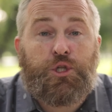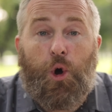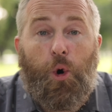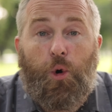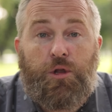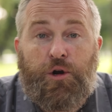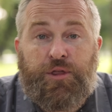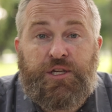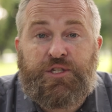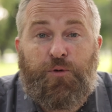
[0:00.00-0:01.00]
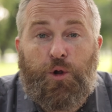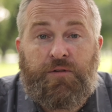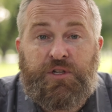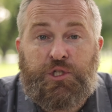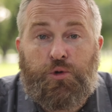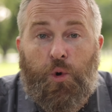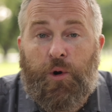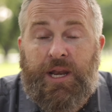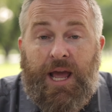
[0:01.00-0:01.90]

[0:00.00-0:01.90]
The whole earth is full of his glory.